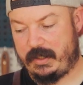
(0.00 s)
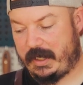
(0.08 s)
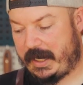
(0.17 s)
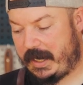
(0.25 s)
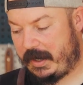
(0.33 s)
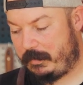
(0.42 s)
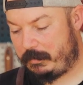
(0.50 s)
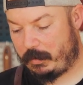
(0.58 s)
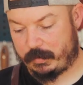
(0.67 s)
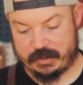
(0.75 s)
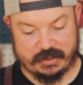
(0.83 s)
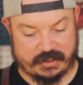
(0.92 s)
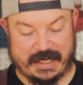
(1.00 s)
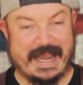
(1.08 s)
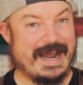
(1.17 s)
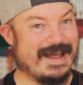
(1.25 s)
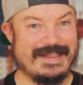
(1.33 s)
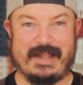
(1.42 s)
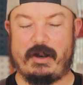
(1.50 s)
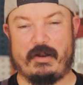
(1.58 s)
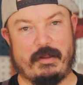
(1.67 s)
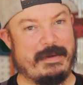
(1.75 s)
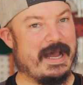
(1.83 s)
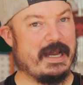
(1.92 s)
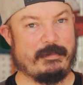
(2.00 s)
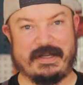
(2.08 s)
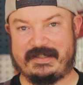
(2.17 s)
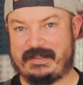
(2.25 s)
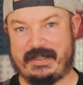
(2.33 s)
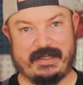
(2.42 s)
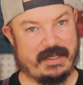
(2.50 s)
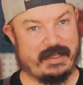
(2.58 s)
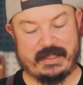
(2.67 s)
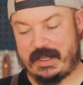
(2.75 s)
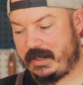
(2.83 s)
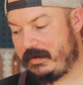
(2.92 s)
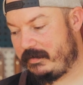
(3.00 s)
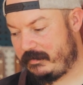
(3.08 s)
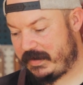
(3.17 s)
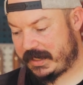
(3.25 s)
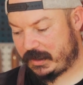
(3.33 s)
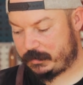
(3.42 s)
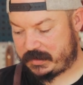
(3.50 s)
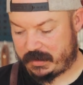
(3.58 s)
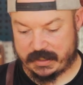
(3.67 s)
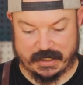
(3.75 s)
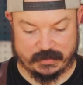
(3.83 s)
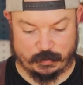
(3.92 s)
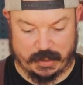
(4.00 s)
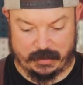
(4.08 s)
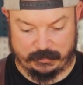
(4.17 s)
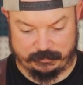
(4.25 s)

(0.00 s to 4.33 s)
But we're just gonna add that all to the bag, mix it, and then vacuum seal that as well.